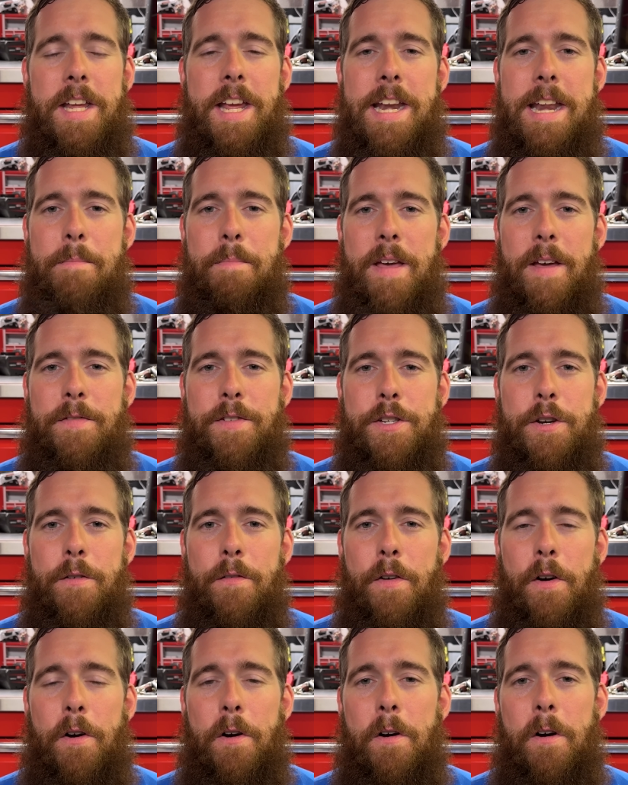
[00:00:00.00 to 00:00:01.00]
any myths you've
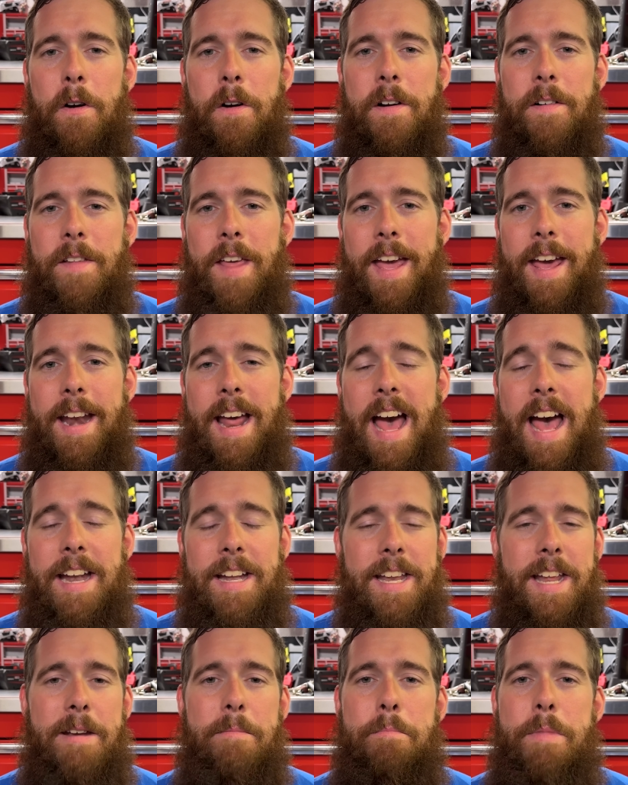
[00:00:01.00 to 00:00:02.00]
heard that I
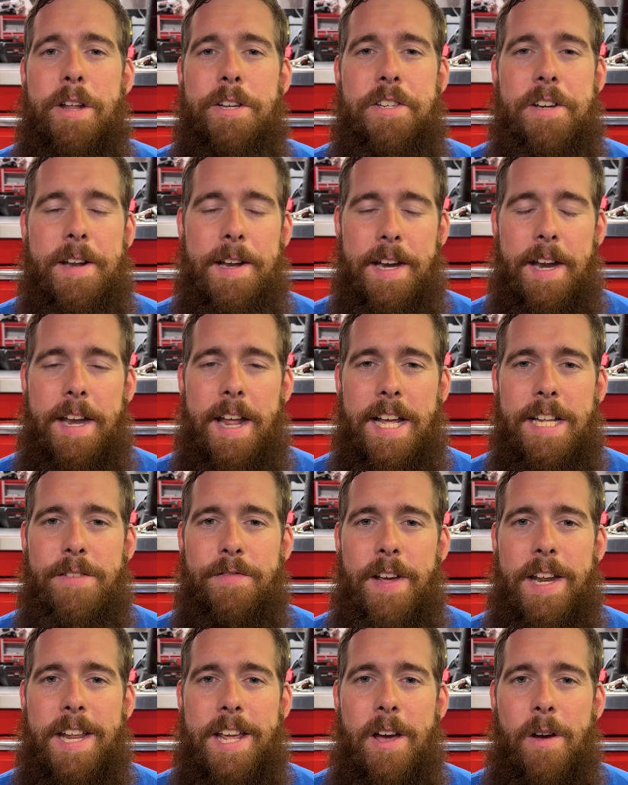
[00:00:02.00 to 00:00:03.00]
didn't mention in today's
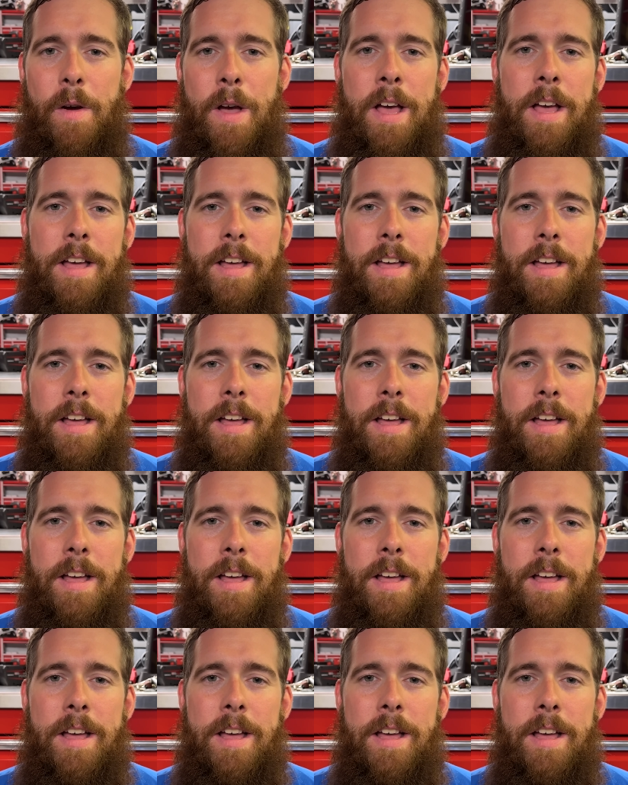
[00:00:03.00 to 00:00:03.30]
video,